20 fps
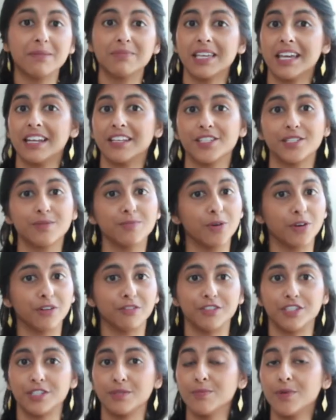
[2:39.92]
keeps getting smaller
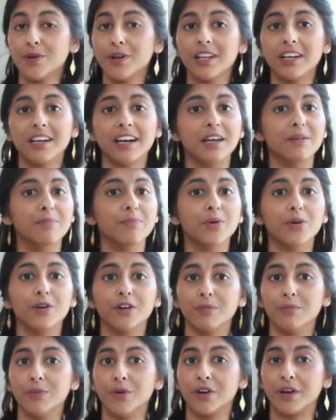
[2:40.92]
and smaller and
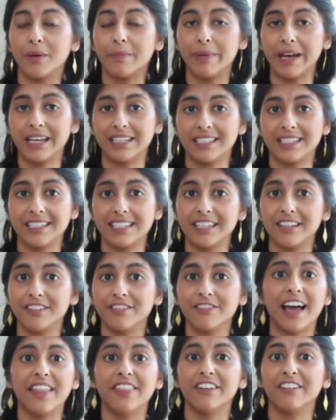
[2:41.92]
more
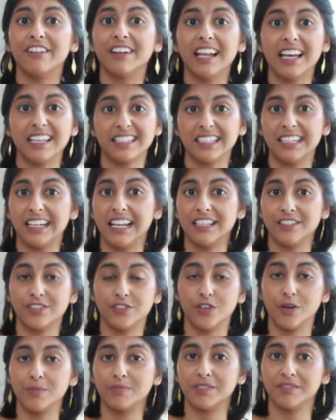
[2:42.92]
competitive, and there are less and less
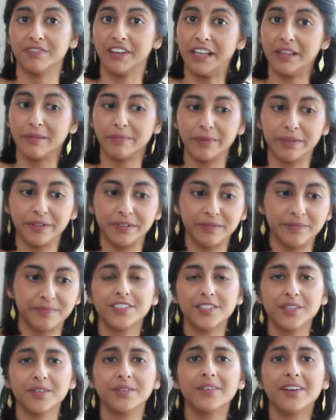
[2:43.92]
jobs available.
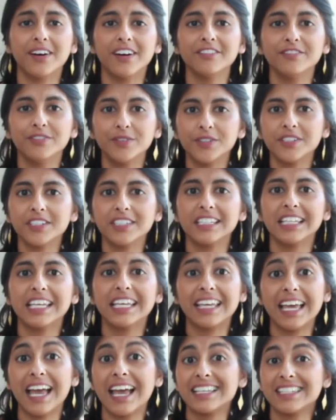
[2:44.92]
So
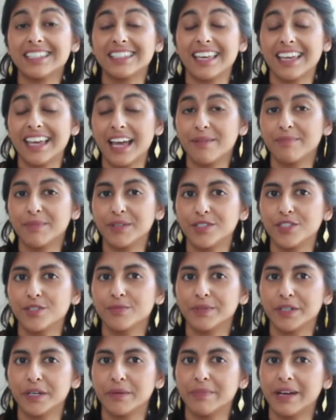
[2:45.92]
unfortunately, yes, they can be
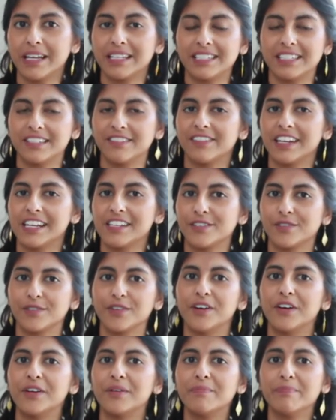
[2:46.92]
super competitive later
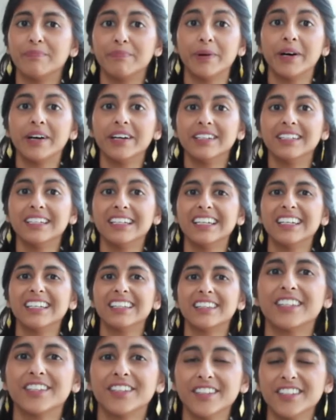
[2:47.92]
on, but
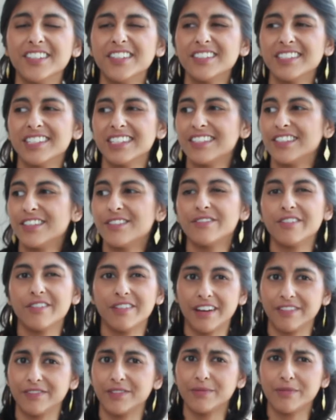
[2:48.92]
the good news is you
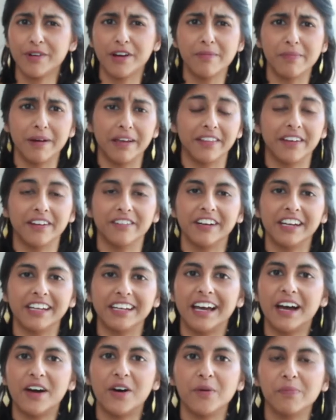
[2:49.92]
don't have to worry about that right
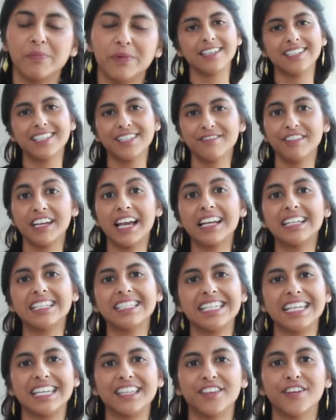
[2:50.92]
now, because in
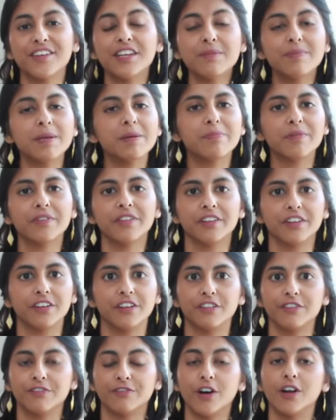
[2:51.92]
reality, the only people that are
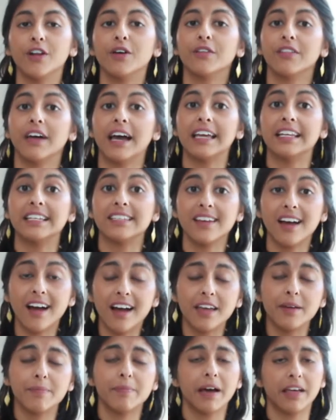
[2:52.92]
gonna follow that
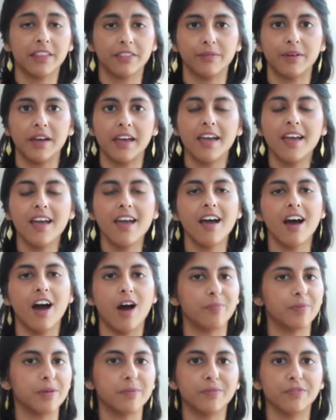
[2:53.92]
entire pathway
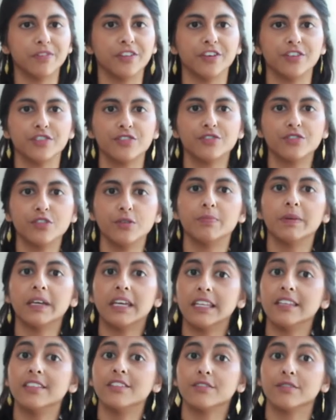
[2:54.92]
are people that are super
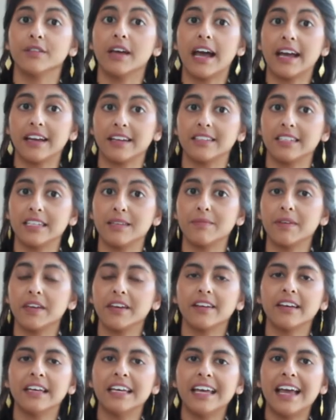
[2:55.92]
into
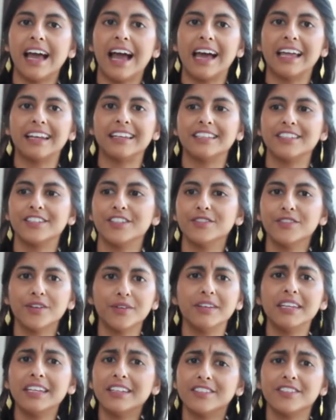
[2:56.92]
academia, and you
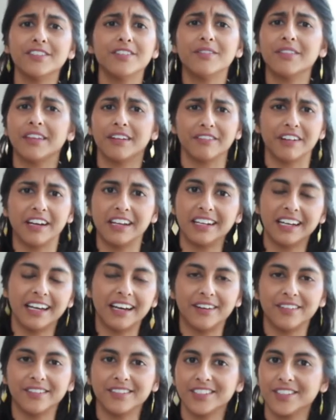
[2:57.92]
don't need to know that right
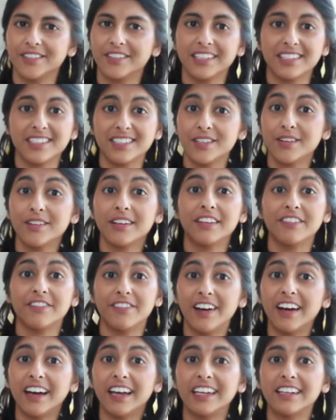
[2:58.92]
now, so that's totally
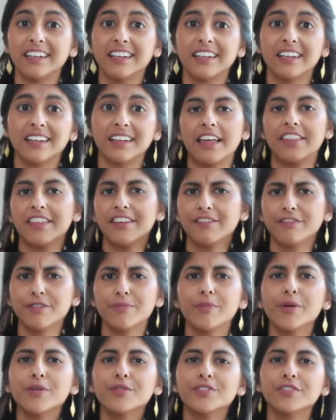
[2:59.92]
fine. I think for
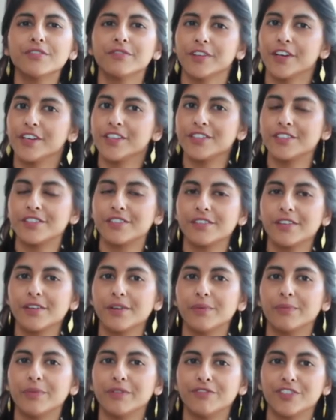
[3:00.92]
most of us,
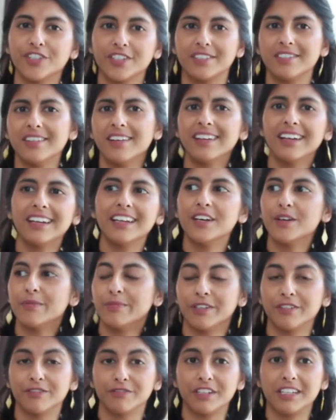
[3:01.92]
we've just done a little
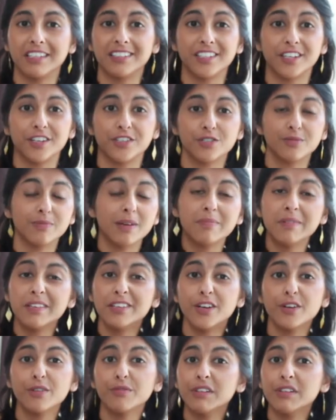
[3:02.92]
bit of research, or maybe no